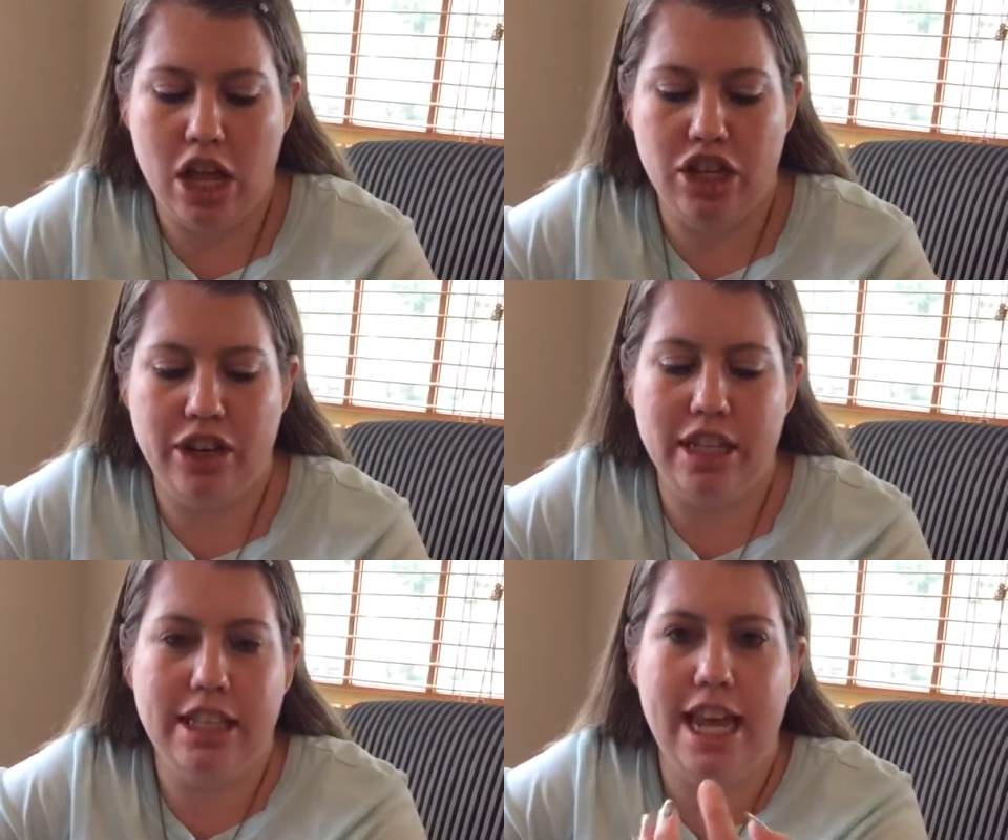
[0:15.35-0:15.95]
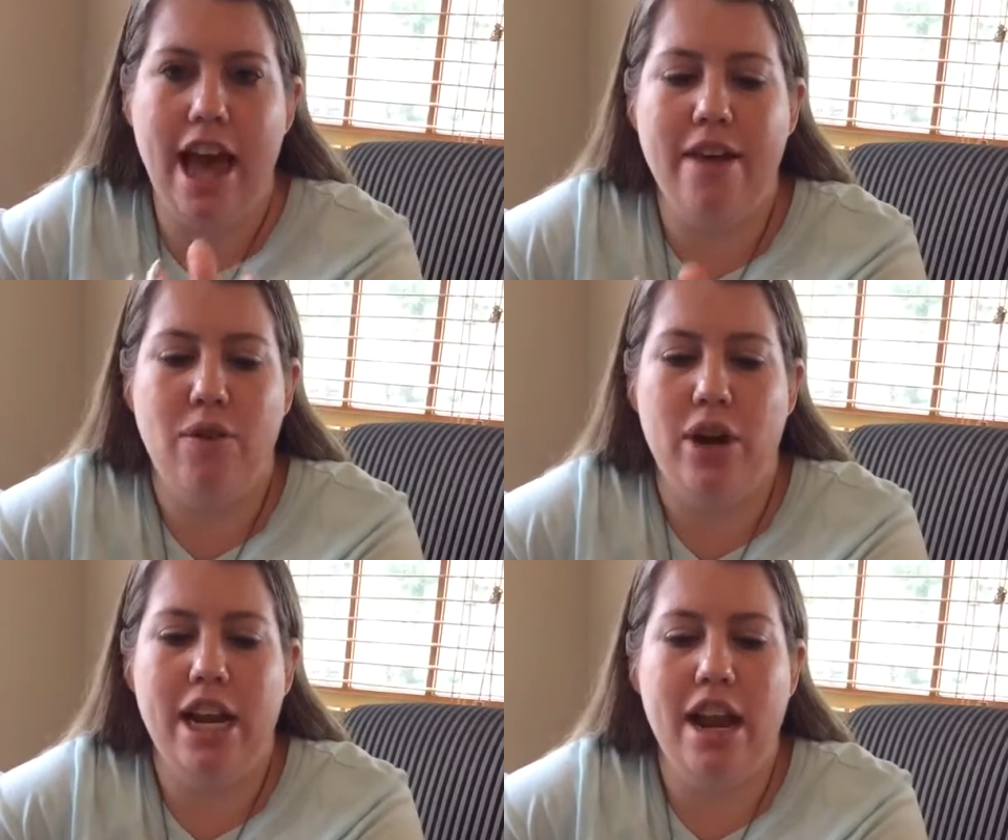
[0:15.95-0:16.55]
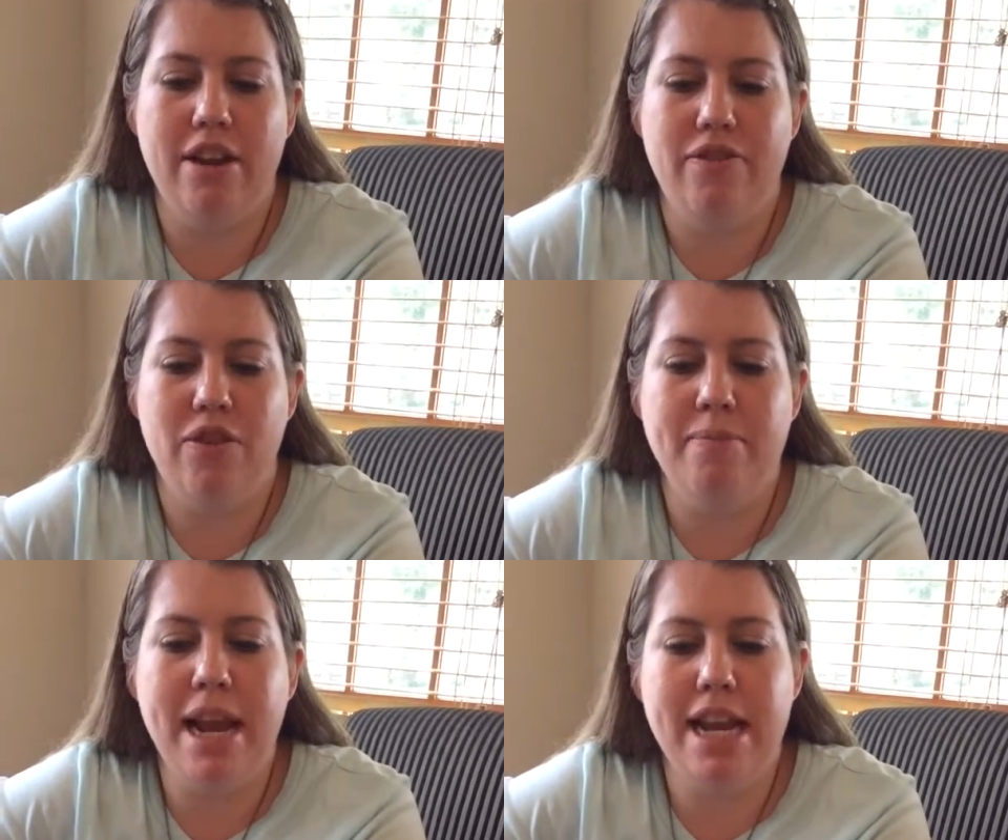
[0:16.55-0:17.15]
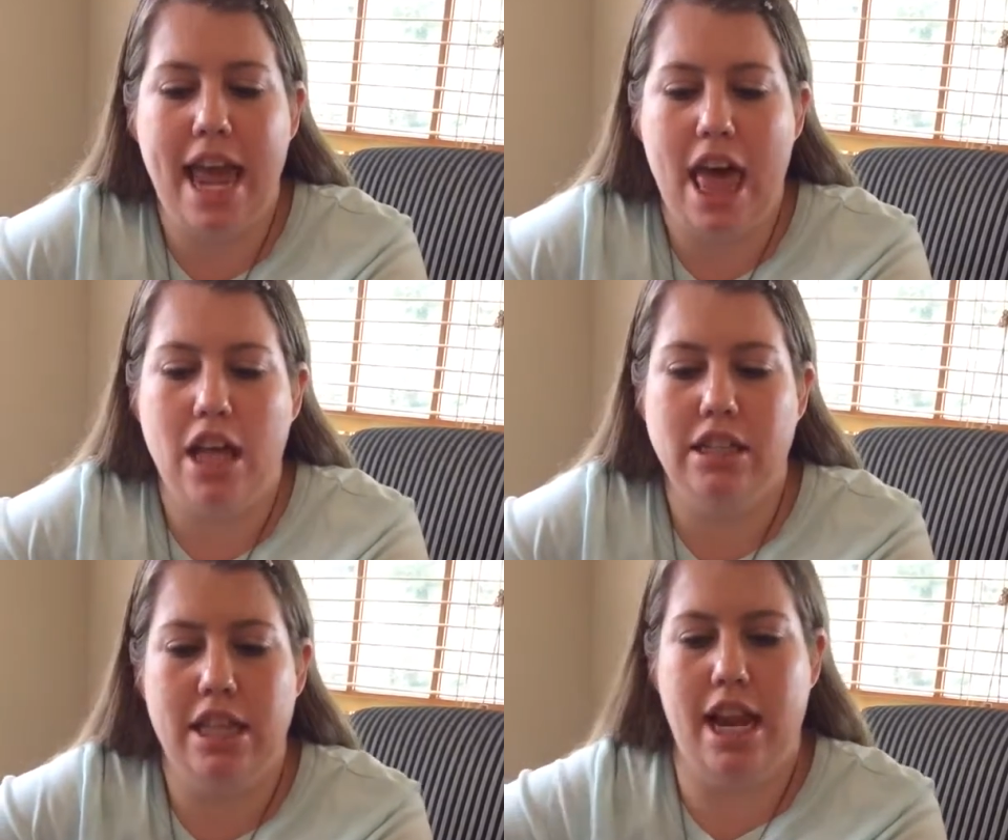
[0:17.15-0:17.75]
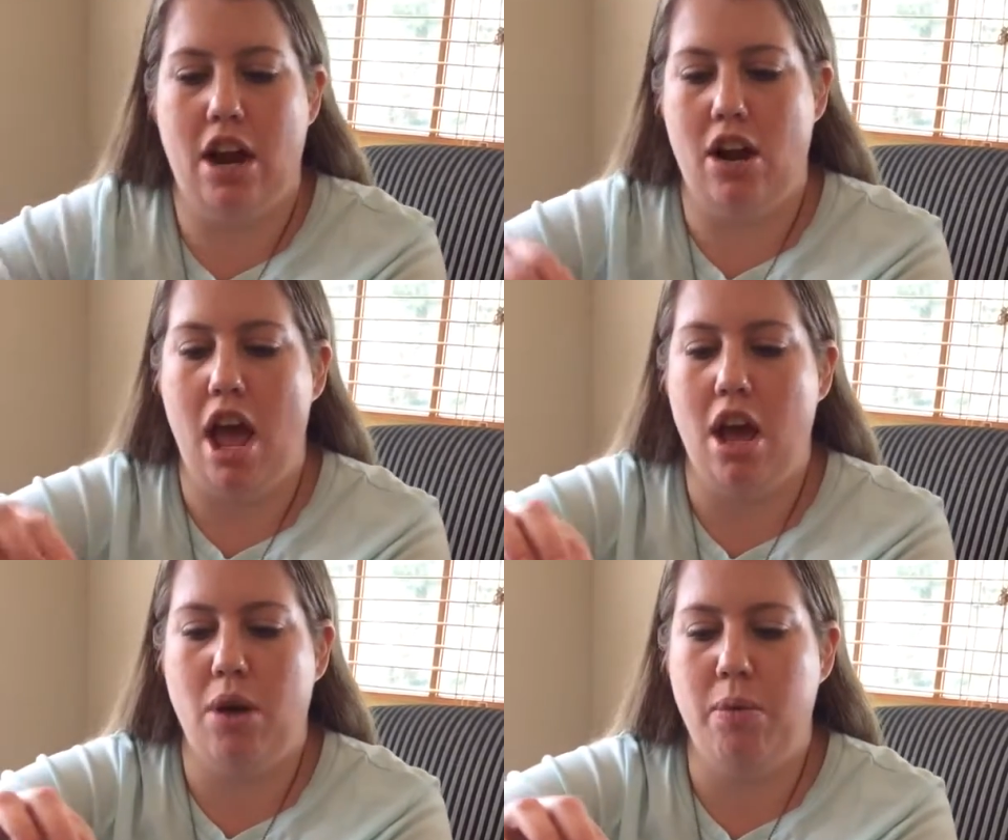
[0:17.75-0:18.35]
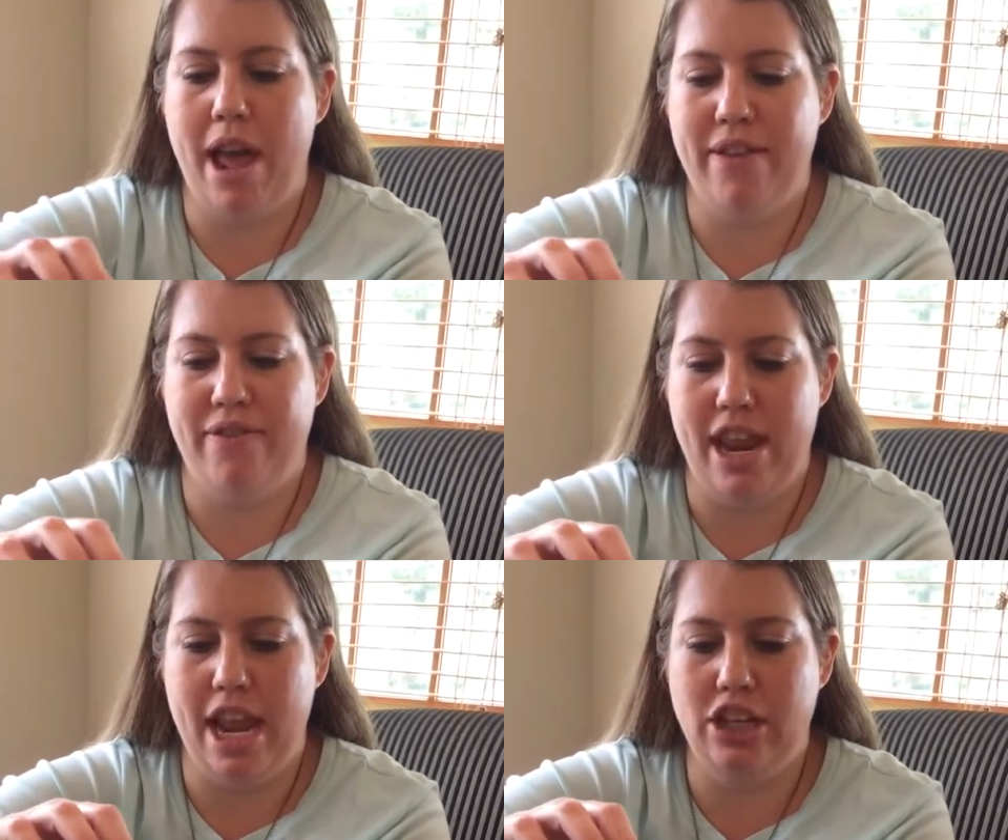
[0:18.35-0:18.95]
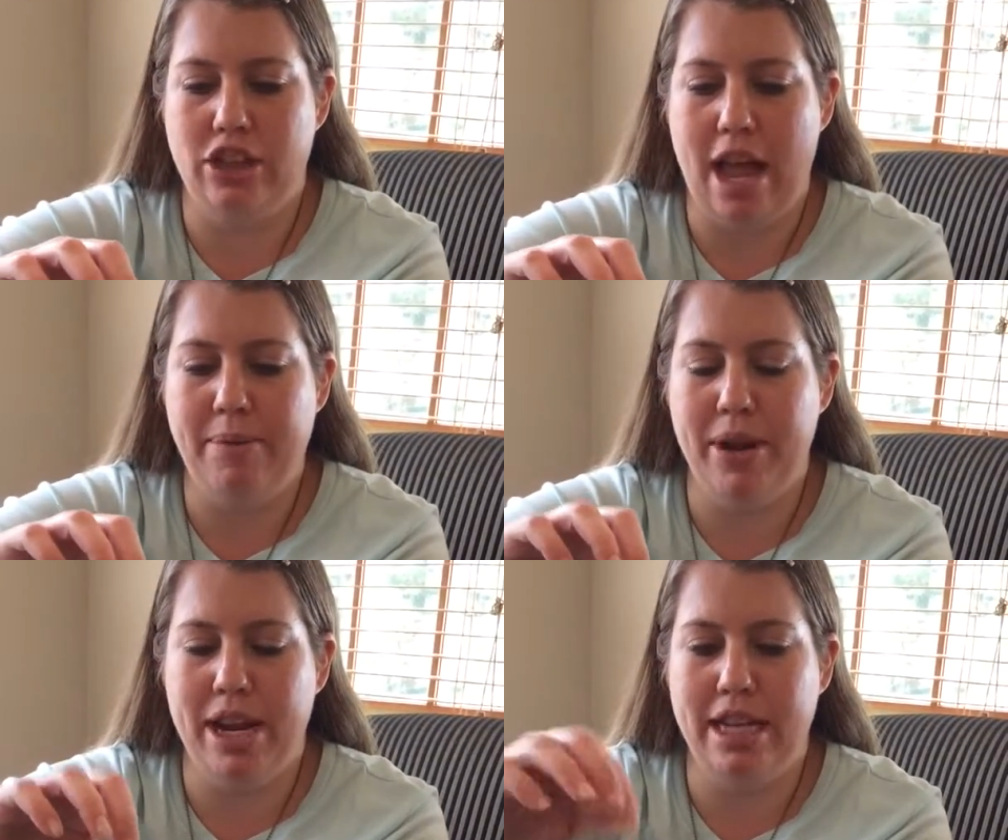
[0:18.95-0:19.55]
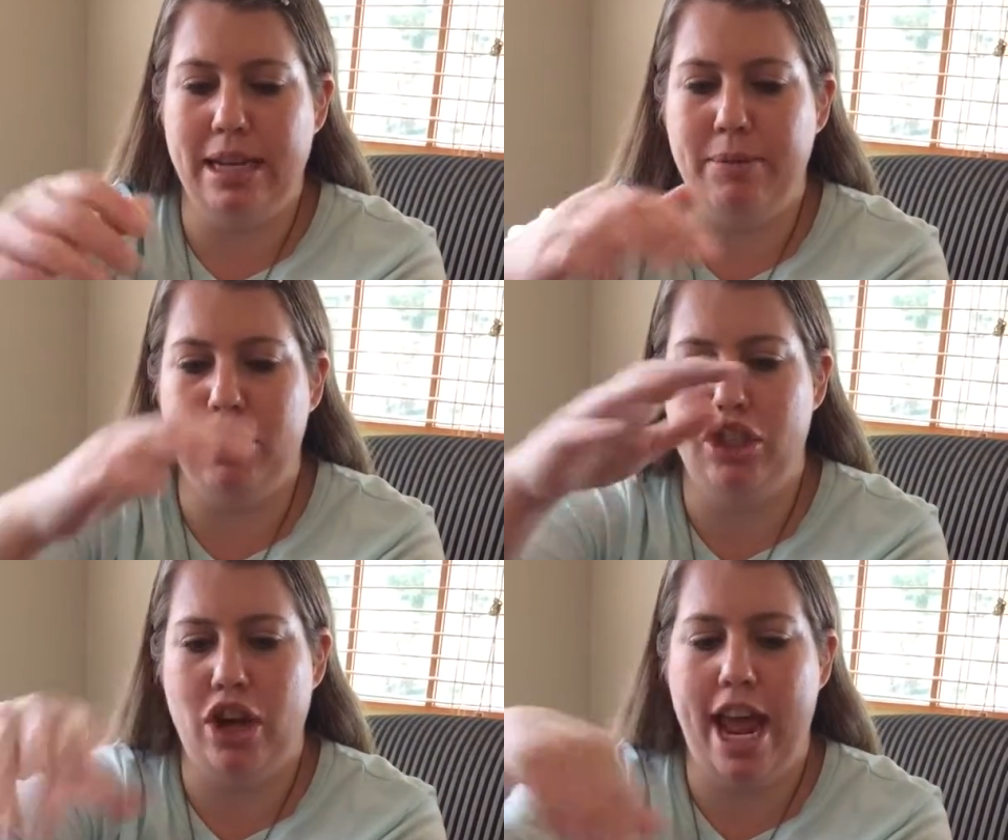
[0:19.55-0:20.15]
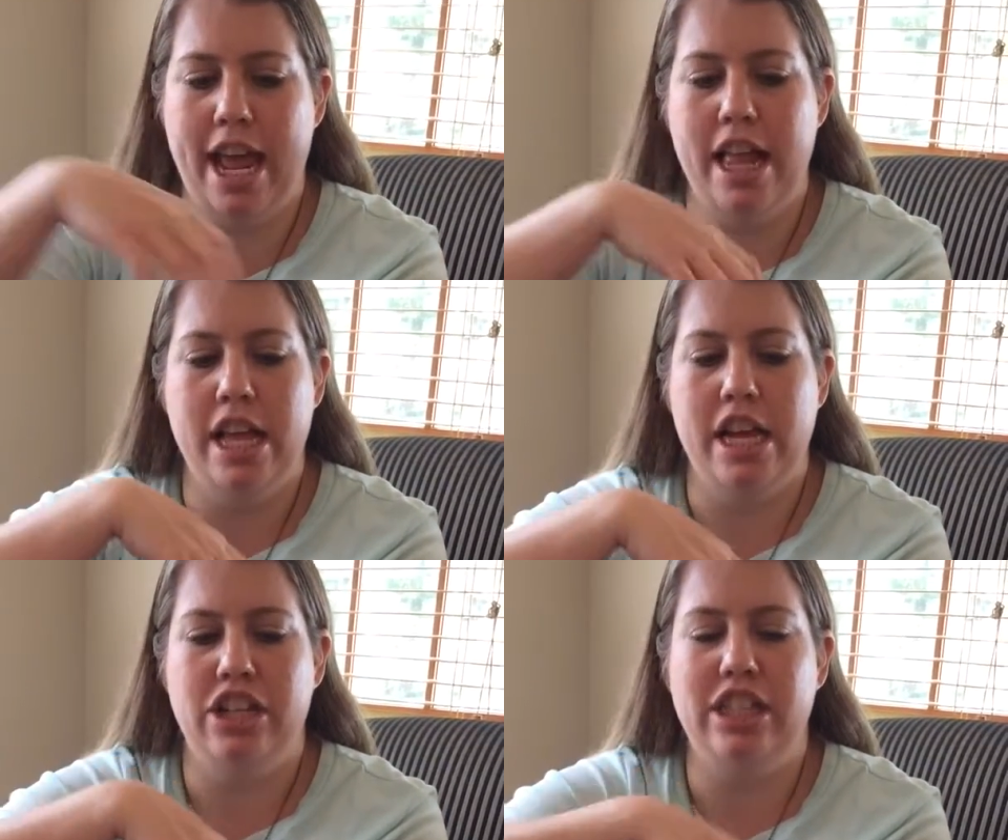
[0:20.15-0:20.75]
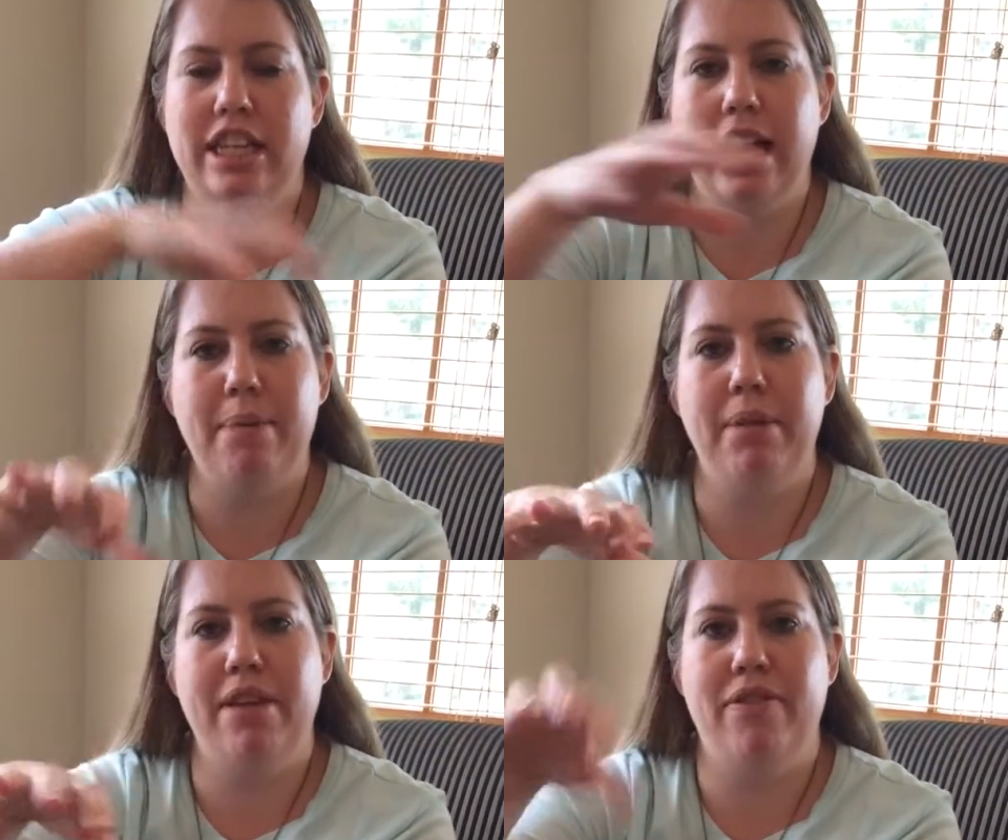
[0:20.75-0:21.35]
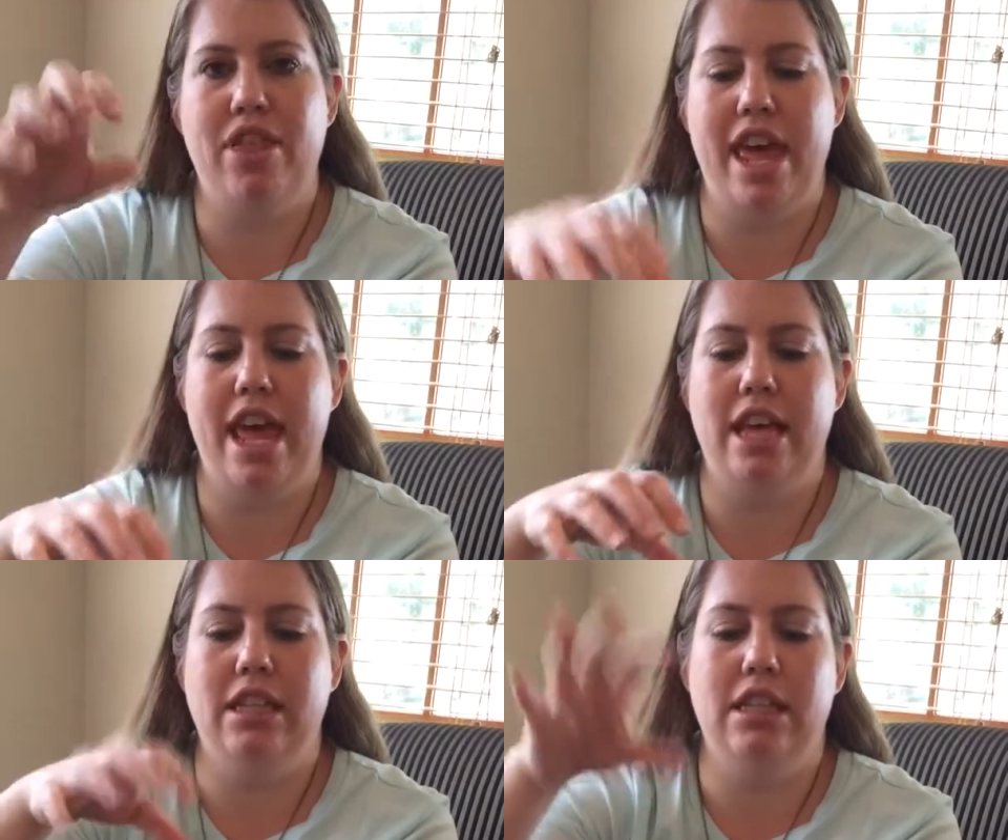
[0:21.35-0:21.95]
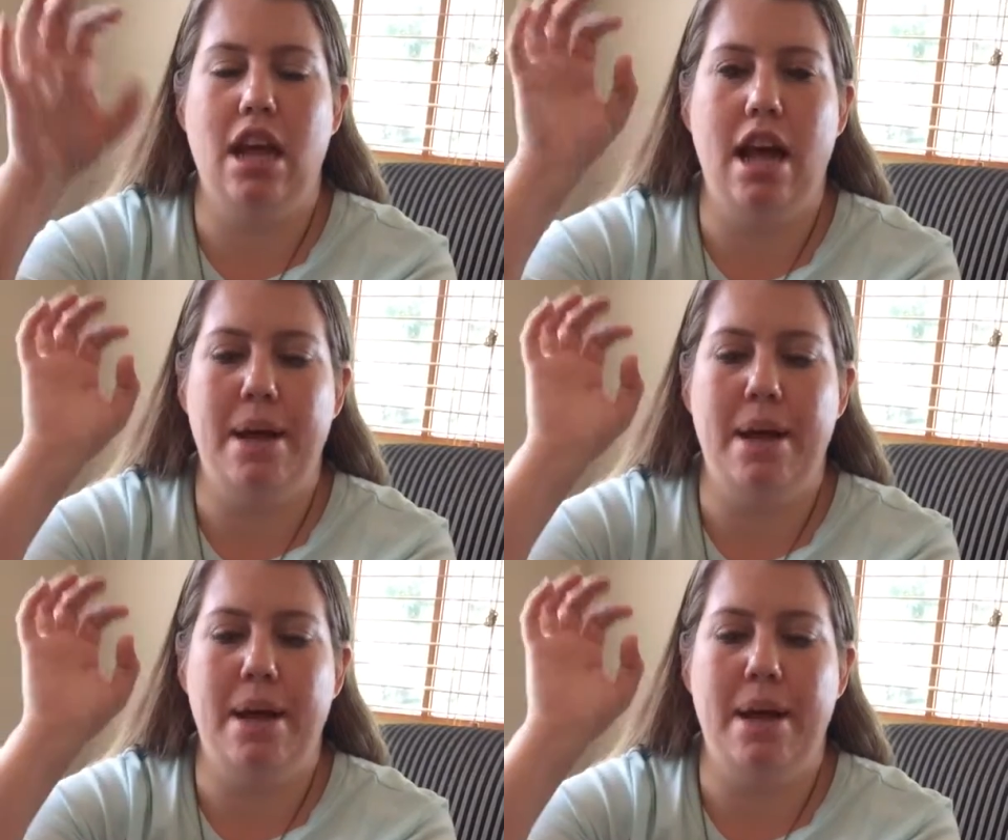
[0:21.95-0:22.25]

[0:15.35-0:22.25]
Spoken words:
You can see I've already done a few of my nails and they're not quite finished, so I'm going to demonstrate just a couple of things